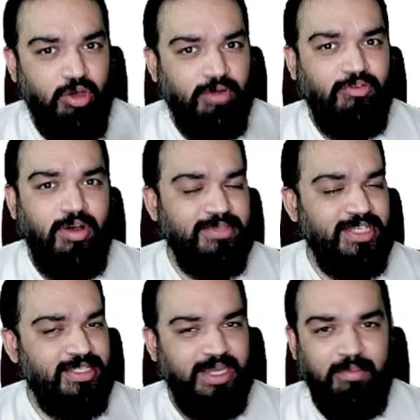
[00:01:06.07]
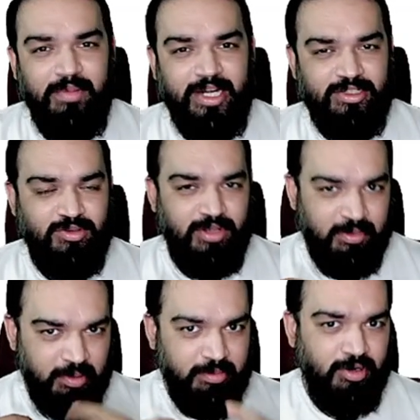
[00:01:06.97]
forms as templates so that
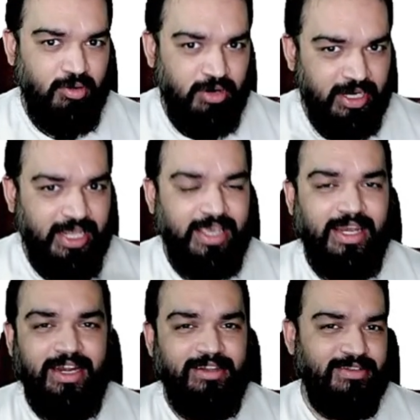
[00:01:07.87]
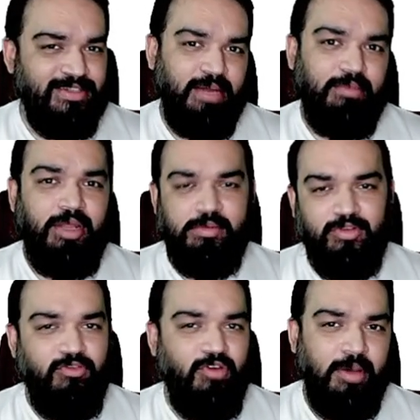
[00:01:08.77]
people don't recreate the same types of
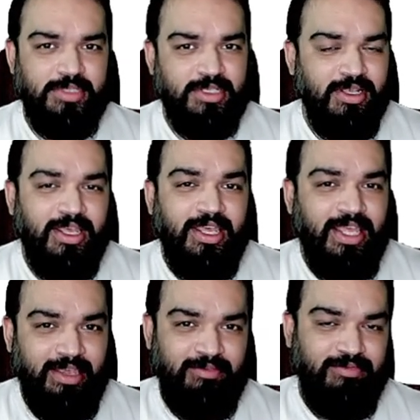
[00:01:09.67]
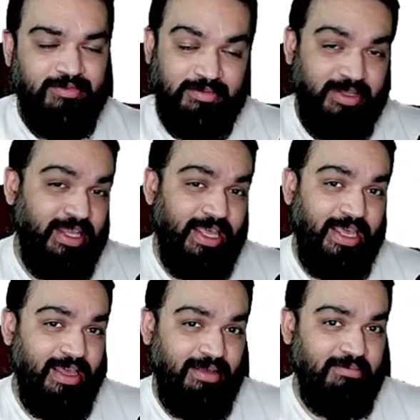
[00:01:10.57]
forms if
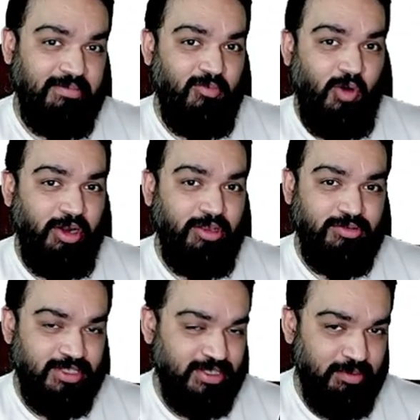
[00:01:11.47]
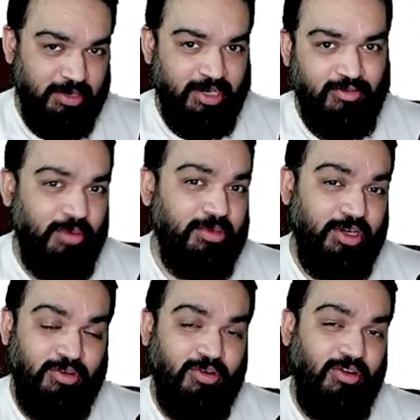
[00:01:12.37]
they want to use the similar form that you
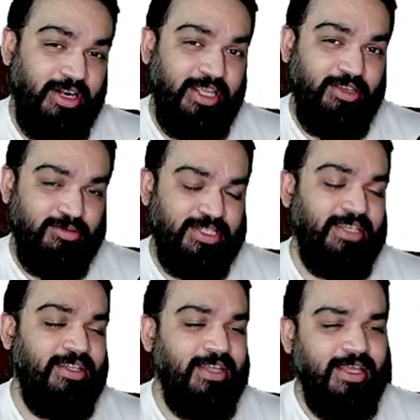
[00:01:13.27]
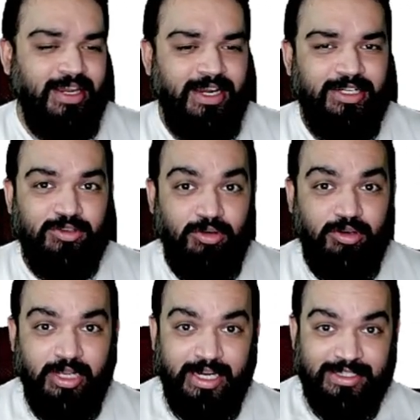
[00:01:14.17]
are already using right so
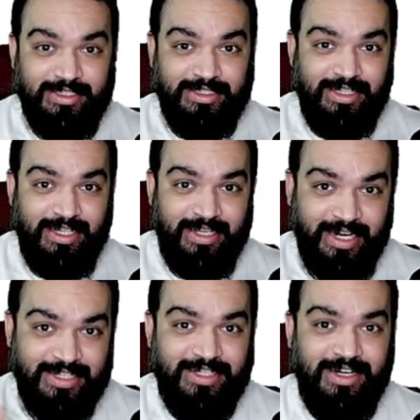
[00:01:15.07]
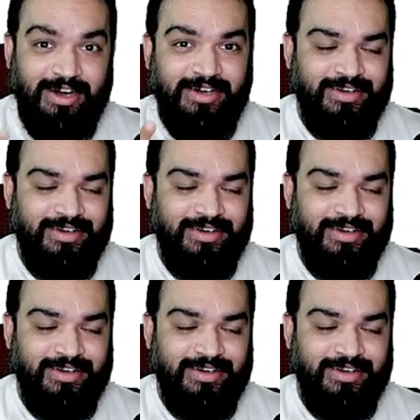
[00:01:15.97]
let's get started